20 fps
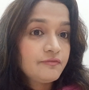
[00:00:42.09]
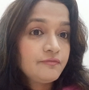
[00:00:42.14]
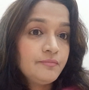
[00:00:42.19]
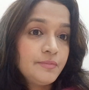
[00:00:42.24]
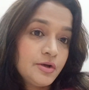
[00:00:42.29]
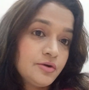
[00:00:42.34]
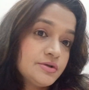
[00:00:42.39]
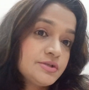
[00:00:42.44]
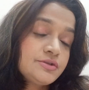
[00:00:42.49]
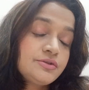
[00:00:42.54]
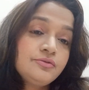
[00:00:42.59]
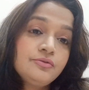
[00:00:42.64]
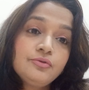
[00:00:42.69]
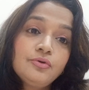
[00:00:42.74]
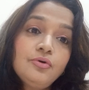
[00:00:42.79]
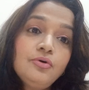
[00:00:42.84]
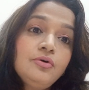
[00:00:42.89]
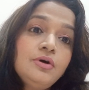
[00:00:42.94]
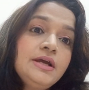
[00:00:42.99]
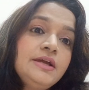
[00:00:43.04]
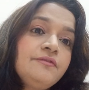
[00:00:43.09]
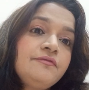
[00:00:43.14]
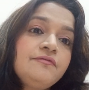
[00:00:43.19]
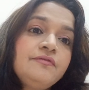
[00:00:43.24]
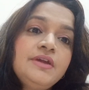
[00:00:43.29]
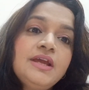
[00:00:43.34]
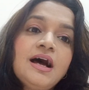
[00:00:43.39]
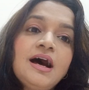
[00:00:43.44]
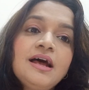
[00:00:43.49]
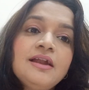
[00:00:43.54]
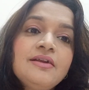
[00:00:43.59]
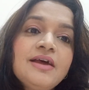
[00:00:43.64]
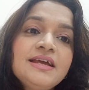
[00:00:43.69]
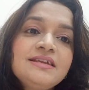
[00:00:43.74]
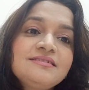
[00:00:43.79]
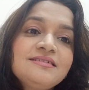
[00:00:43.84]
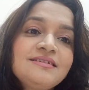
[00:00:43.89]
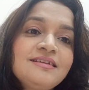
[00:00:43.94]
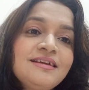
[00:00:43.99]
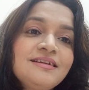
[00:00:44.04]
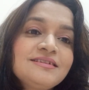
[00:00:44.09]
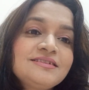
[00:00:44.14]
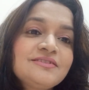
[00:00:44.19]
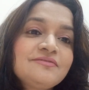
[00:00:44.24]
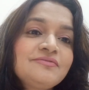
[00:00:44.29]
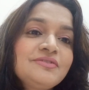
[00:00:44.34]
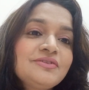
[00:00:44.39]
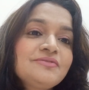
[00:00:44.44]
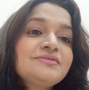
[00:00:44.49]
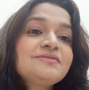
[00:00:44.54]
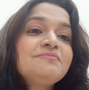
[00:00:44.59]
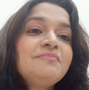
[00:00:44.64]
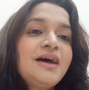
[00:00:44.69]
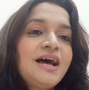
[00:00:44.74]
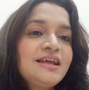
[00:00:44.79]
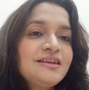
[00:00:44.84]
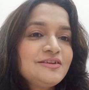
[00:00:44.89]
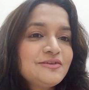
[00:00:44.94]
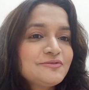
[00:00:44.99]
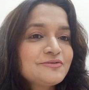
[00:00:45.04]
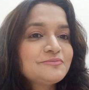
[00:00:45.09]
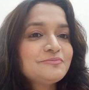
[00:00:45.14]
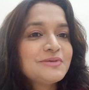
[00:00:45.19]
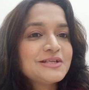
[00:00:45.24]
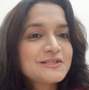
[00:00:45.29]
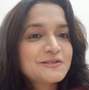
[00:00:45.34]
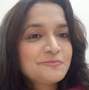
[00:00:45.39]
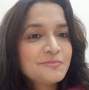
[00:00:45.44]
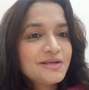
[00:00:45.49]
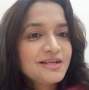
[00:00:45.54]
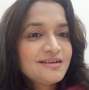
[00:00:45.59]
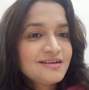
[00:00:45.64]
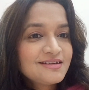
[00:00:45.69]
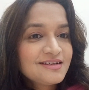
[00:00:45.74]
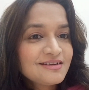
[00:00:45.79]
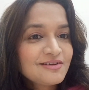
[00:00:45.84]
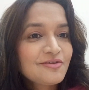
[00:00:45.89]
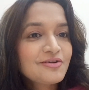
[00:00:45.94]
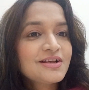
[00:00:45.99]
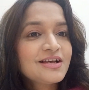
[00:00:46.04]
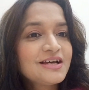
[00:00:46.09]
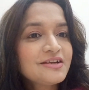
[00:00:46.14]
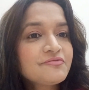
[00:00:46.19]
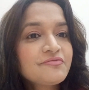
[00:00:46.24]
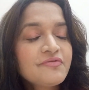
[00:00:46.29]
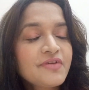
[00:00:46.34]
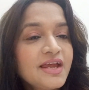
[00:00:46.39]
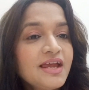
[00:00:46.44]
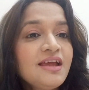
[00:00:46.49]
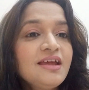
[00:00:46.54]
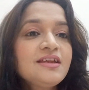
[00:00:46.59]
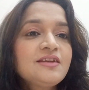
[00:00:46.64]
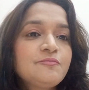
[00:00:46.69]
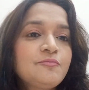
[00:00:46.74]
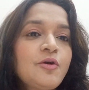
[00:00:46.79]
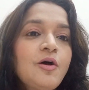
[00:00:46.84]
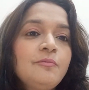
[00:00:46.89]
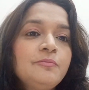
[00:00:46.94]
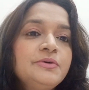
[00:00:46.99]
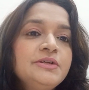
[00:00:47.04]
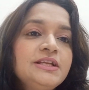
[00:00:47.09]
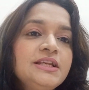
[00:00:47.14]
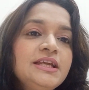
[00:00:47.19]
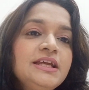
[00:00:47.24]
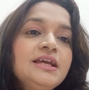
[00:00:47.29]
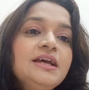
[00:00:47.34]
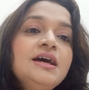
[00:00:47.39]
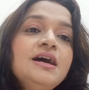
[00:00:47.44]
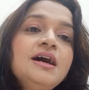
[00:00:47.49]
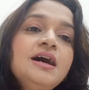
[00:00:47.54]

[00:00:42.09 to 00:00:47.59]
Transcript: because if we are writing negative news, bad news must be written or conveyed properly.